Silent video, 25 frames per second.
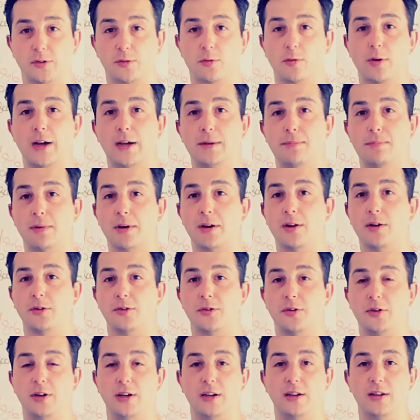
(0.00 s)
is great
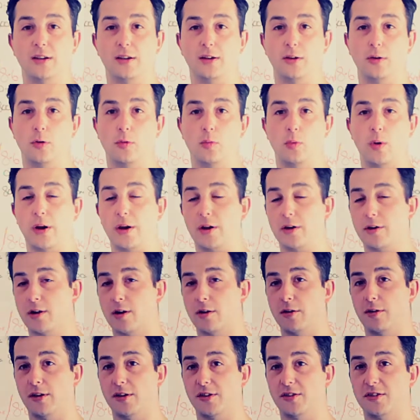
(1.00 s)
because you need to know where you
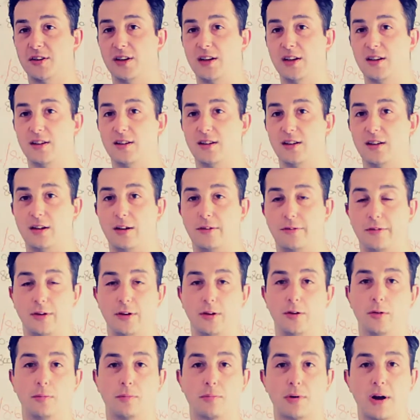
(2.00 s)
currently sit, and if you
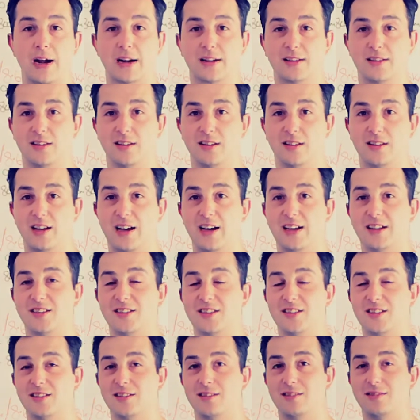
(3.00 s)
don't practice the
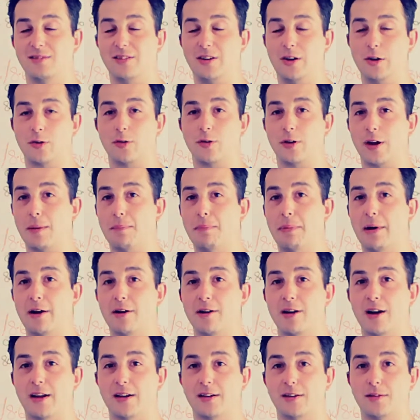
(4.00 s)
test, you're not going to get
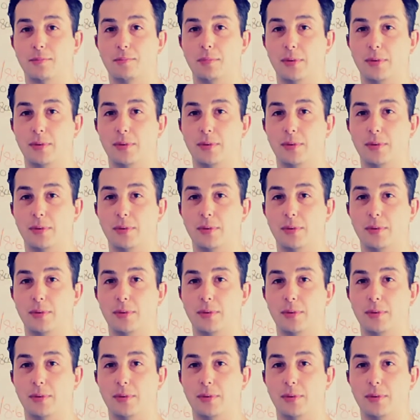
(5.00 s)
better at it.